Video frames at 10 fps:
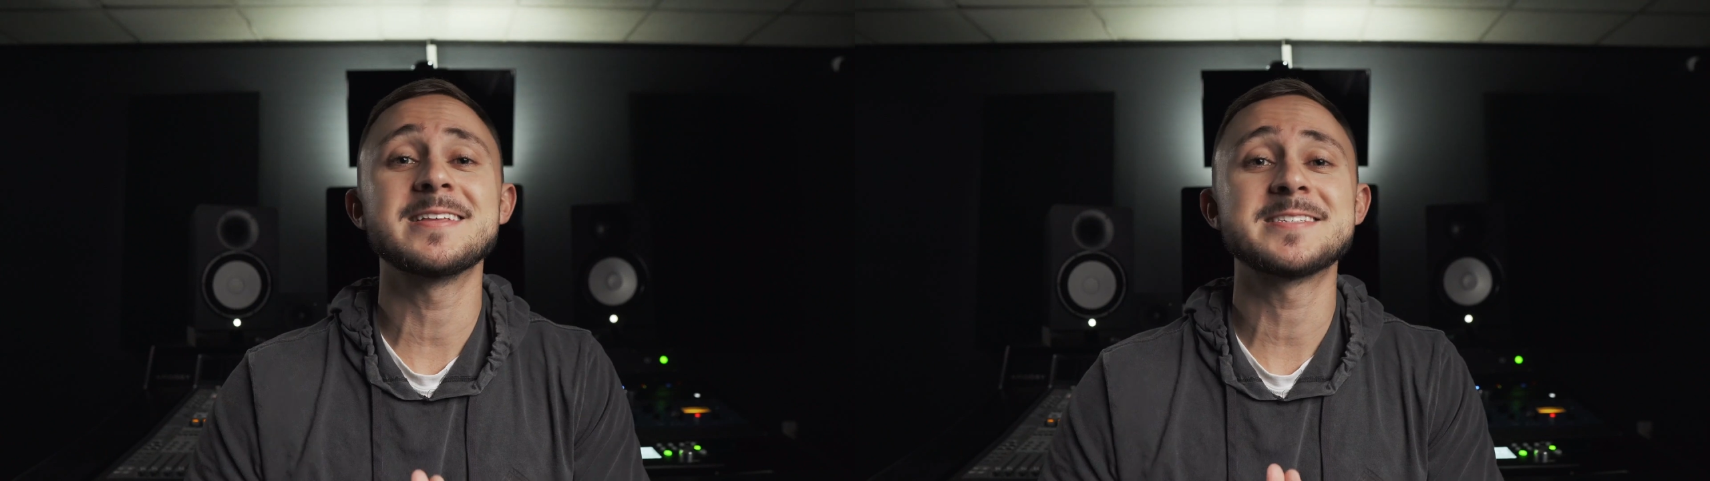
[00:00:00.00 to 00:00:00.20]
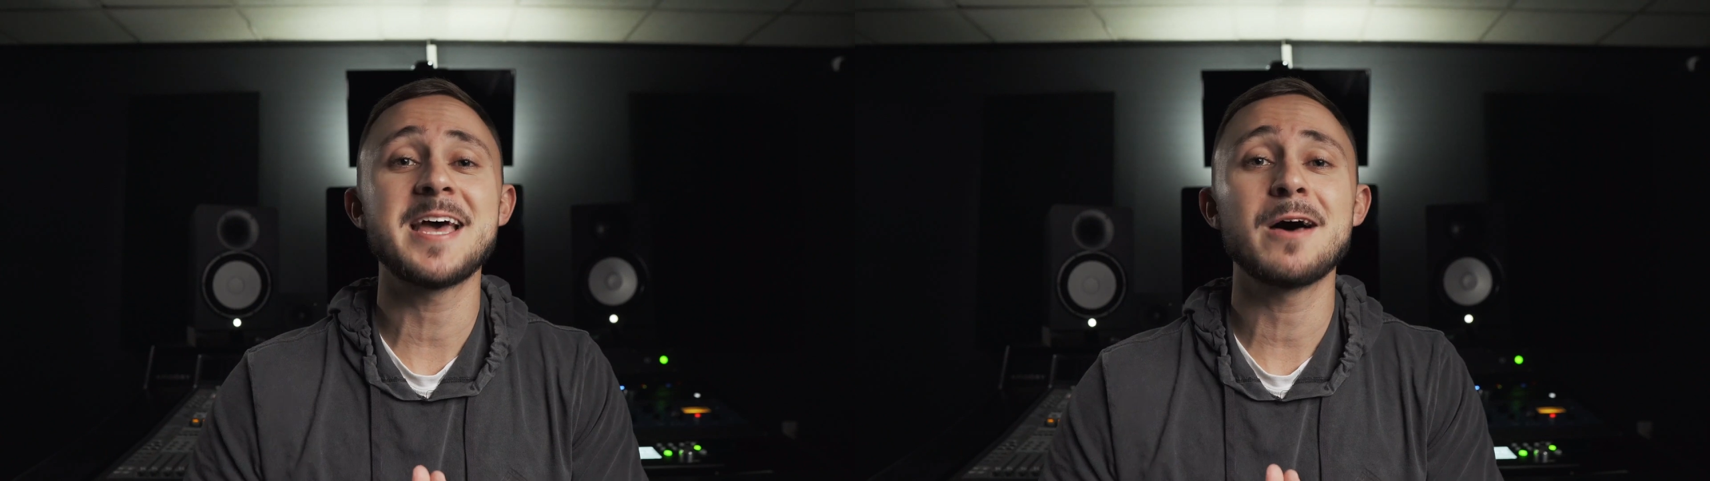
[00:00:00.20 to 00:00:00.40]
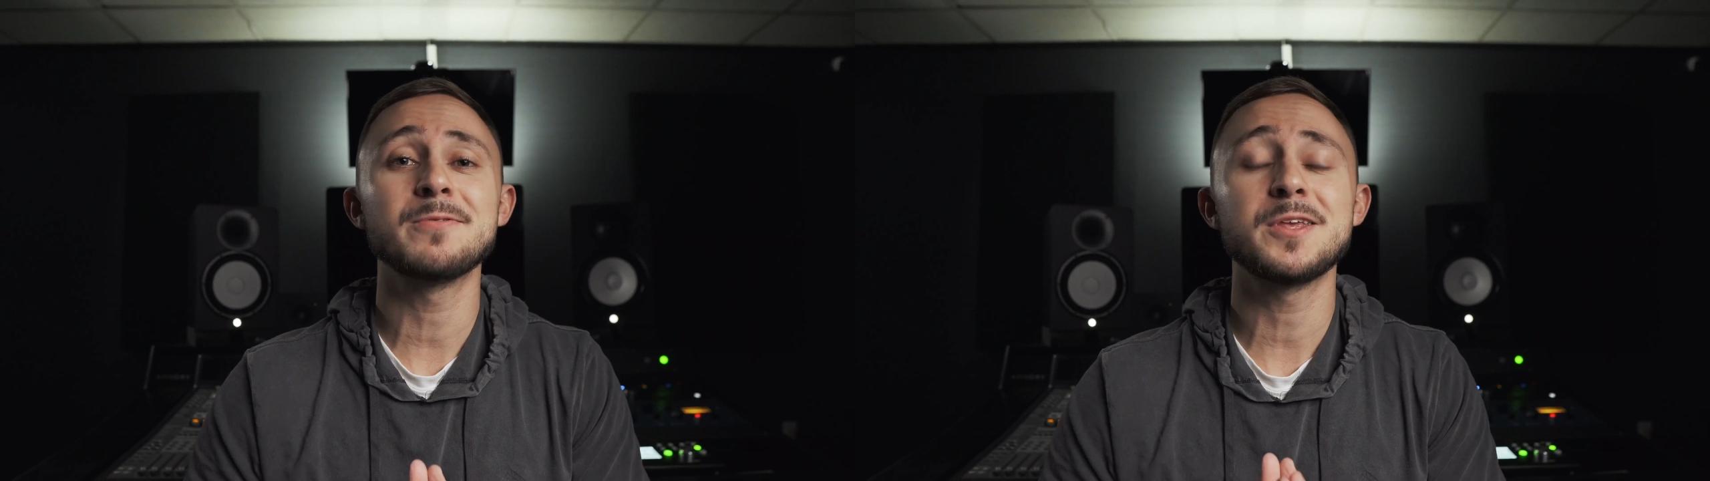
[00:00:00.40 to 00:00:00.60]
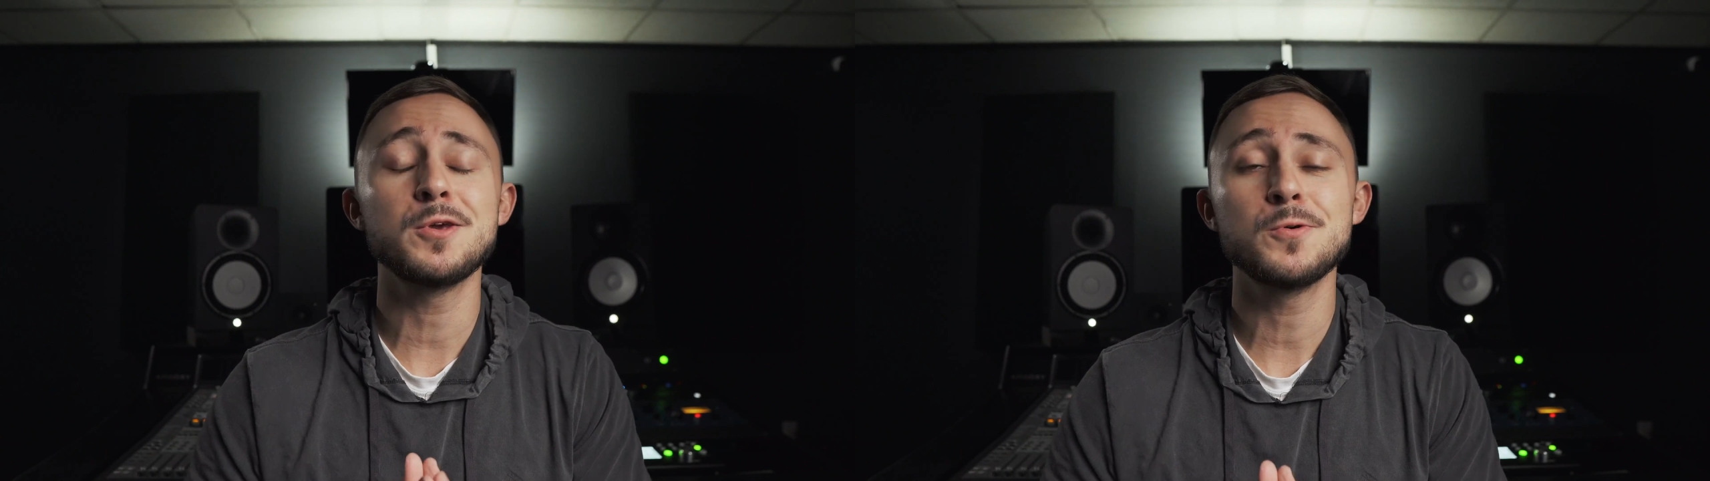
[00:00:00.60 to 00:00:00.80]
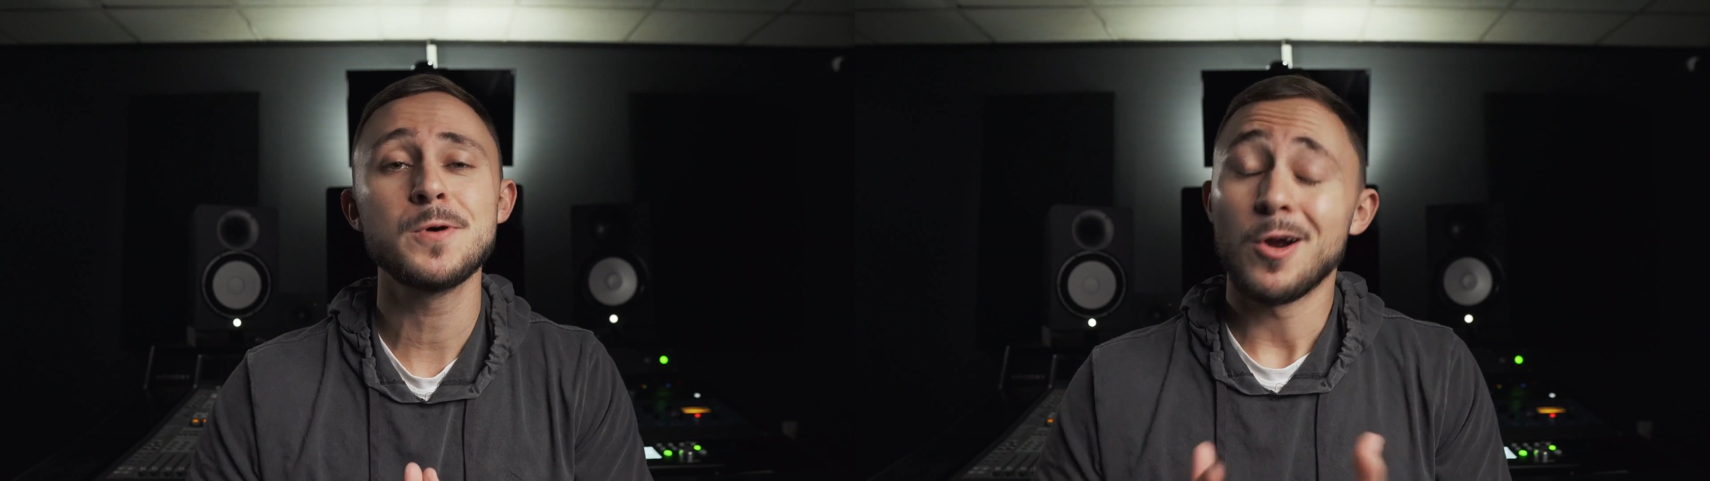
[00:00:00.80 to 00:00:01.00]
a sound that
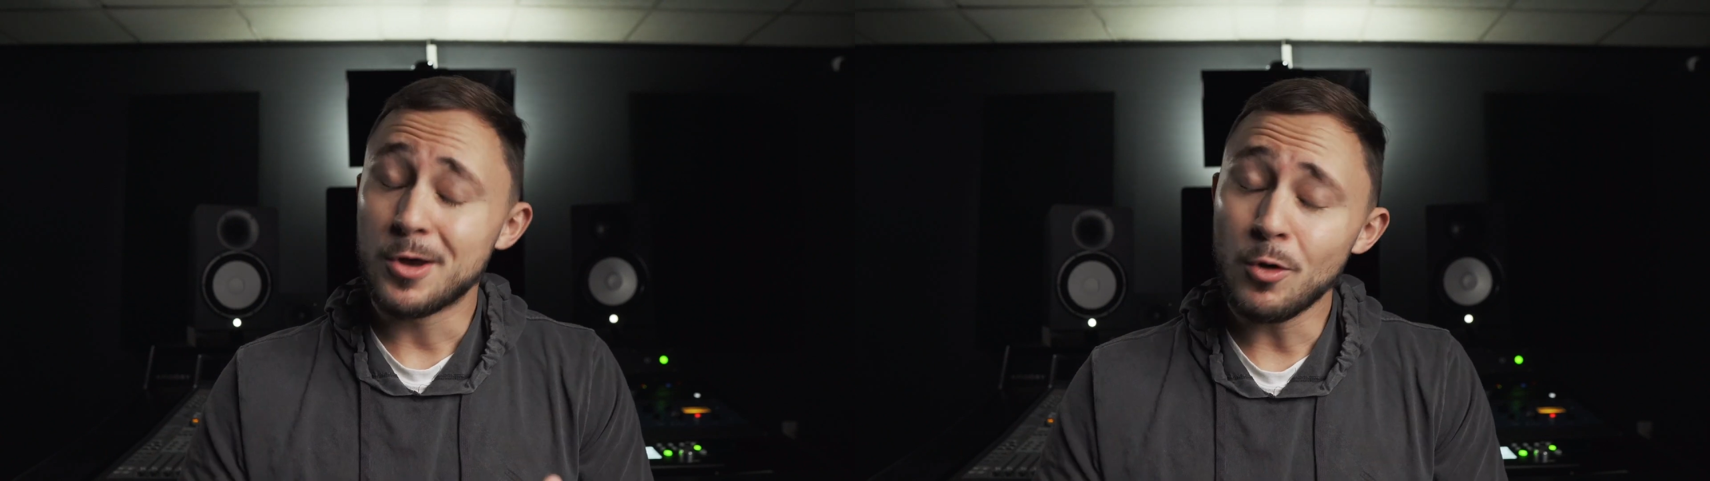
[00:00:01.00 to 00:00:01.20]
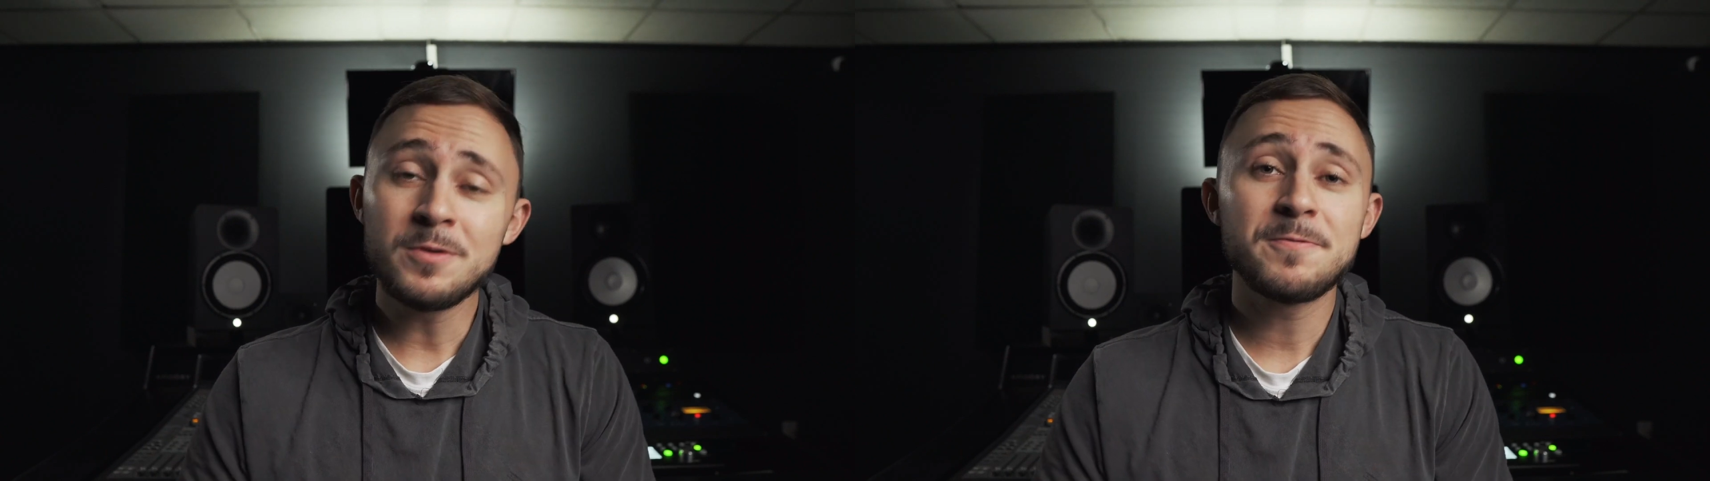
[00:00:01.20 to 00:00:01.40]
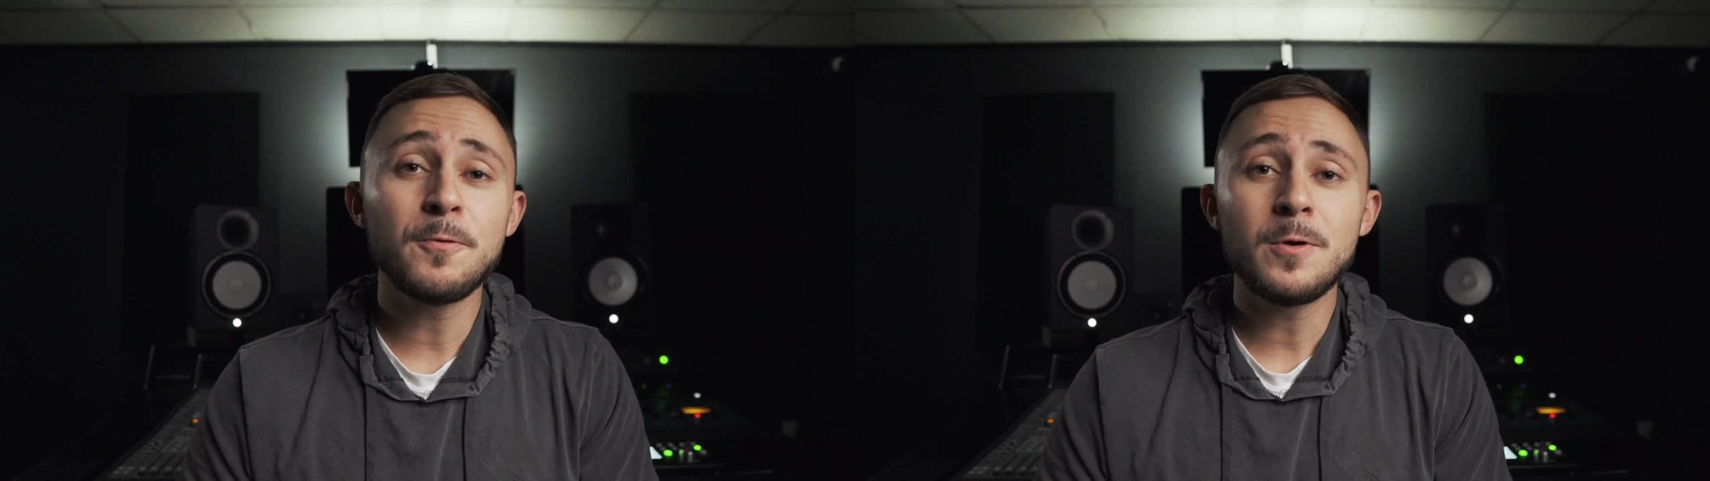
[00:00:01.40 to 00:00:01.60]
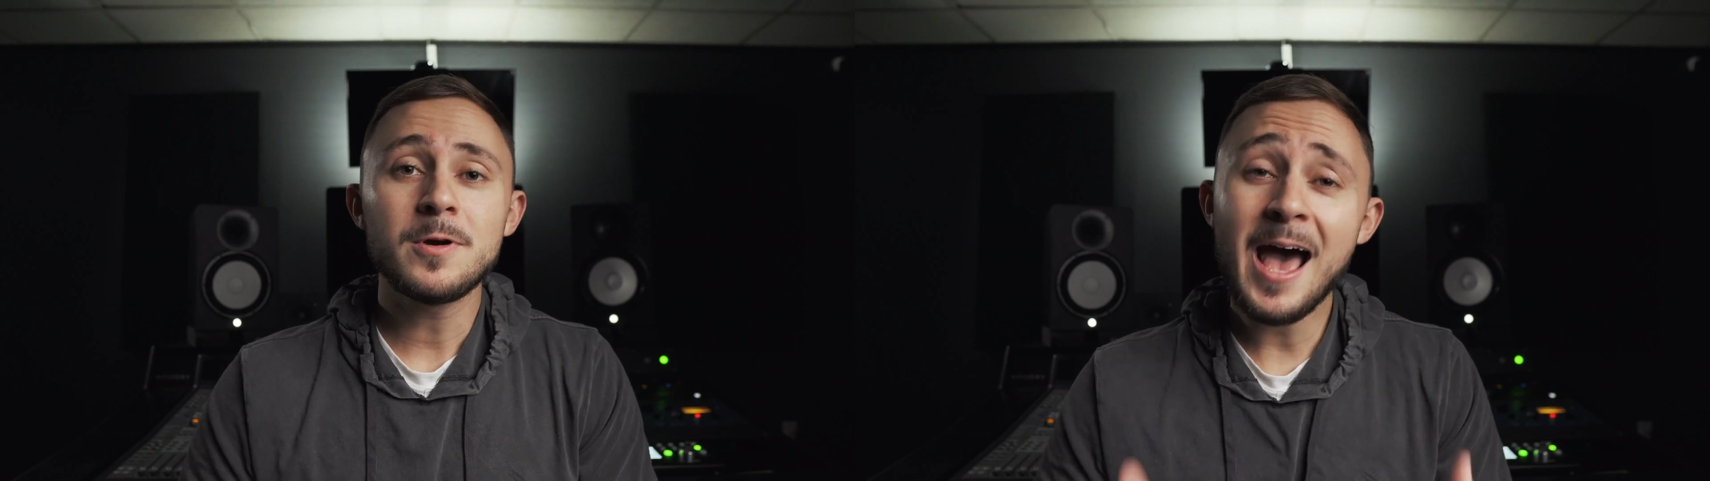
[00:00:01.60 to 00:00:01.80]
you are going for,